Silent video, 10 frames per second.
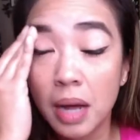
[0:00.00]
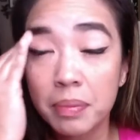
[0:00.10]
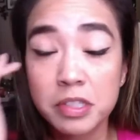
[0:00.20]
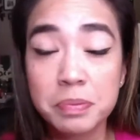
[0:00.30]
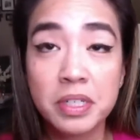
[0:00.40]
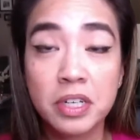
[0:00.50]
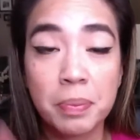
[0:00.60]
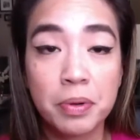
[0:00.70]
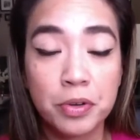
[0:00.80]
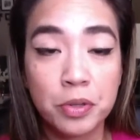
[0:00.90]
there's been a
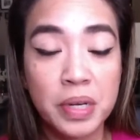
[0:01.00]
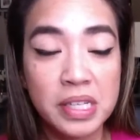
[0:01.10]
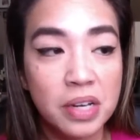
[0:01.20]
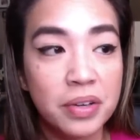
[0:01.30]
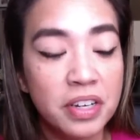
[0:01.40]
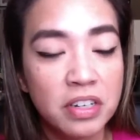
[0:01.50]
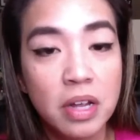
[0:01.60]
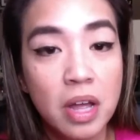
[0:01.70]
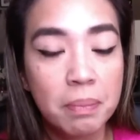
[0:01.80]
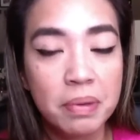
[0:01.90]
couple earthquakes out here.
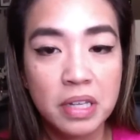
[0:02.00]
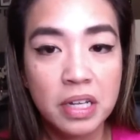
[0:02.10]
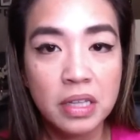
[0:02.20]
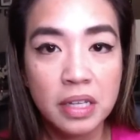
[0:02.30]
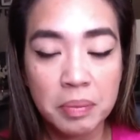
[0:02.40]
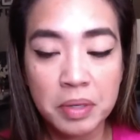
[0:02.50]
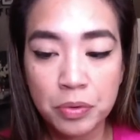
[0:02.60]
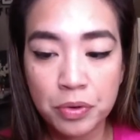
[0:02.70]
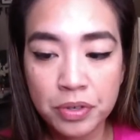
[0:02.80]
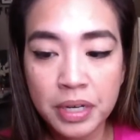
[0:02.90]
But luckily, I'm in
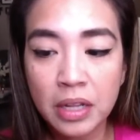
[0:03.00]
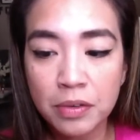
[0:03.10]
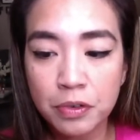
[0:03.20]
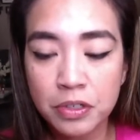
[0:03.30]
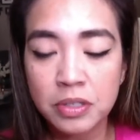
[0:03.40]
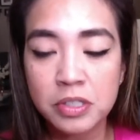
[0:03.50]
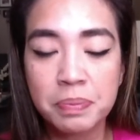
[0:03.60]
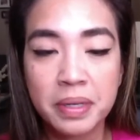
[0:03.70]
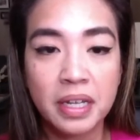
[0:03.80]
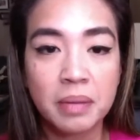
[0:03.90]
Northern California.
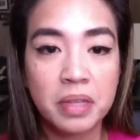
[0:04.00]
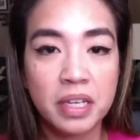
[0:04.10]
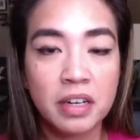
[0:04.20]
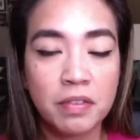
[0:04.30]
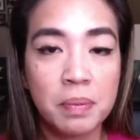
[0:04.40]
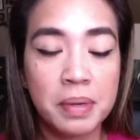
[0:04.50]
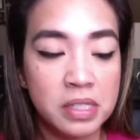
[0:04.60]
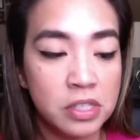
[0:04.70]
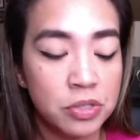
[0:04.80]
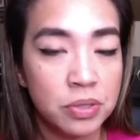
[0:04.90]
But I am thinking of all my
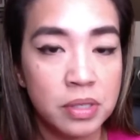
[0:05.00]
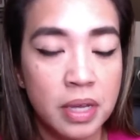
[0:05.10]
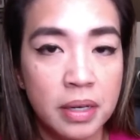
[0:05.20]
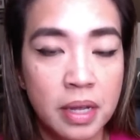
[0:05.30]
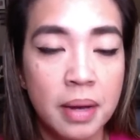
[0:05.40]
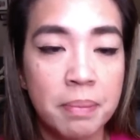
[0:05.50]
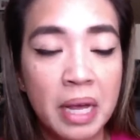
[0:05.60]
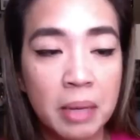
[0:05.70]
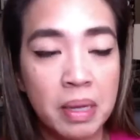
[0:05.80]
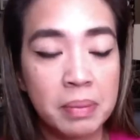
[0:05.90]
sisters and
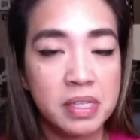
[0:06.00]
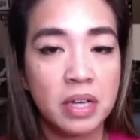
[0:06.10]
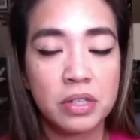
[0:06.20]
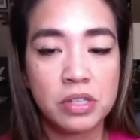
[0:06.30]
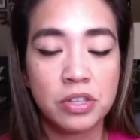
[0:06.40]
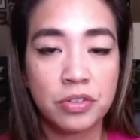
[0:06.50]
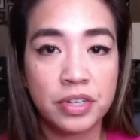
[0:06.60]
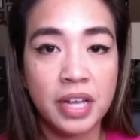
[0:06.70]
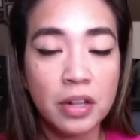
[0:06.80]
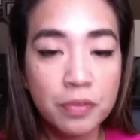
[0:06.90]
bag babes down in Southern
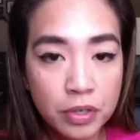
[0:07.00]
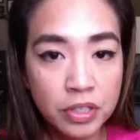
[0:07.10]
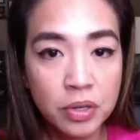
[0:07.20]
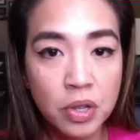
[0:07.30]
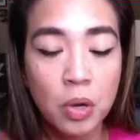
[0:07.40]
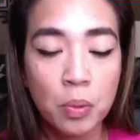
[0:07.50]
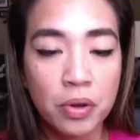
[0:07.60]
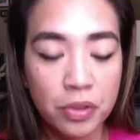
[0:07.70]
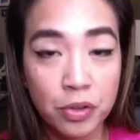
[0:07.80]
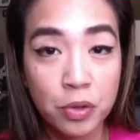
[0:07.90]
California
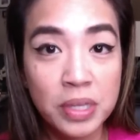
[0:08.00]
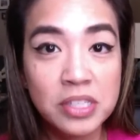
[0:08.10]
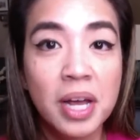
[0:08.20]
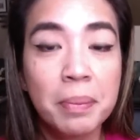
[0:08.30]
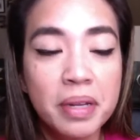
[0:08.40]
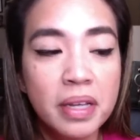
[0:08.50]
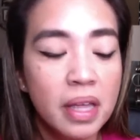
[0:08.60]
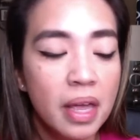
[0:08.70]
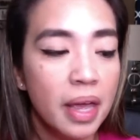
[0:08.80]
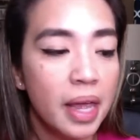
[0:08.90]
where the earthquakes are
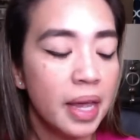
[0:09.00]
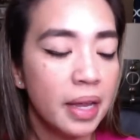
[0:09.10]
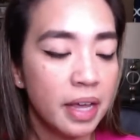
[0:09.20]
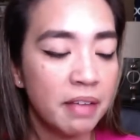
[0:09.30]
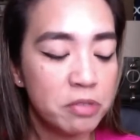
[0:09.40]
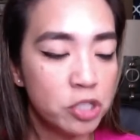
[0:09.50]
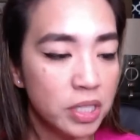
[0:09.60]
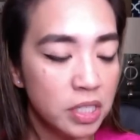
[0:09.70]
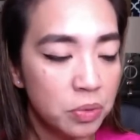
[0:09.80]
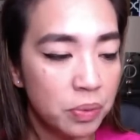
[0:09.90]
happening. And I've
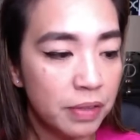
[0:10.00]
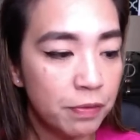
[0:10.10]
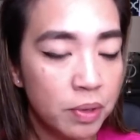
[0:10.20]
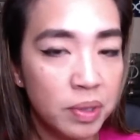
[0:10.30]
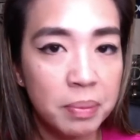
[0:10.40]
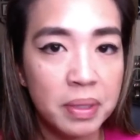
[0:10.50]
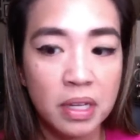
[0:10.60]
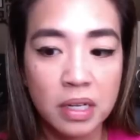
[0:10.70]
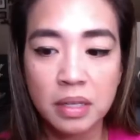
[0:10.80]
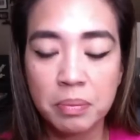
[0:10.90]
checked in with a few of them, and
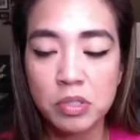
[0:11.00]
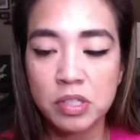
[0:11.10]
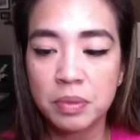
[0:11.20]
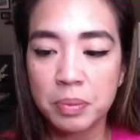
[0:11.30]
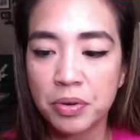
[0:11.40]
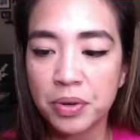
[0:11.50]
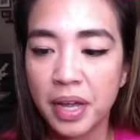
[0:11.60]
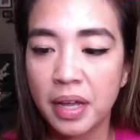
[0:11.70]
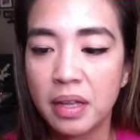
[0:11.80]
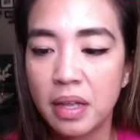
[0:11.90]
luckily, most of them are
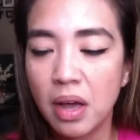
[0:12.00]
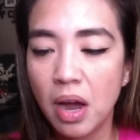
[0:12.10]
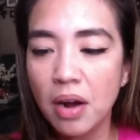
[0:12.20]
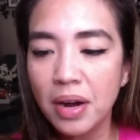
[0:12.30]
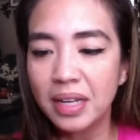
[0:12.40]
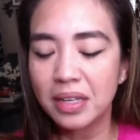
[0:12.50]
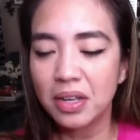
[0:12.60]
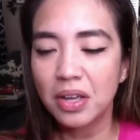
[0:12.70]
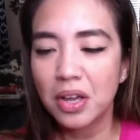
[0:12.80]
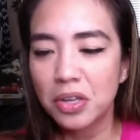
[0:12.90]
okay. All right.
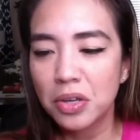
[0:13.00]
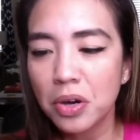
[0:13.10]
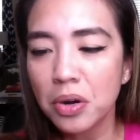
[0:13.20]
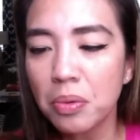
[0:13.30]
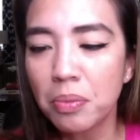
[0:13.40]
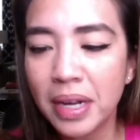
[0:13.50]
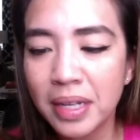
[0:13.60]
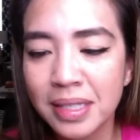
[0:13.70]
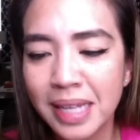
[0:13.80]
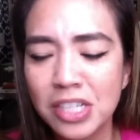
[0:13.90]
Your
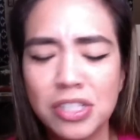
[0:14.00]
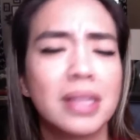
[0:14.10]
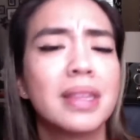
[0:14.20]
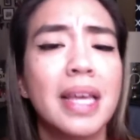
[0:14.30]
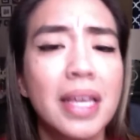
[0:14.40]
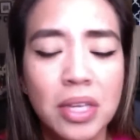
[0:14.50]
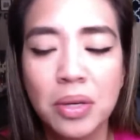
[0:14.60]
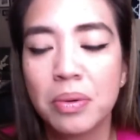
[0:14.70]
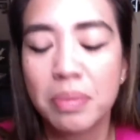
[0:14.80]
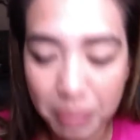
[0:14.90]
recognition. Thank
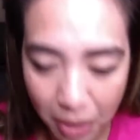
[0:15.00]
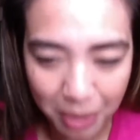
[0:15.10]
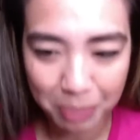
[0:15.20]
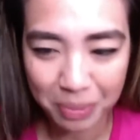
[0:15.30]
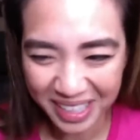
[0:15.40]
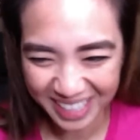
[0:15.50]
you, Barb.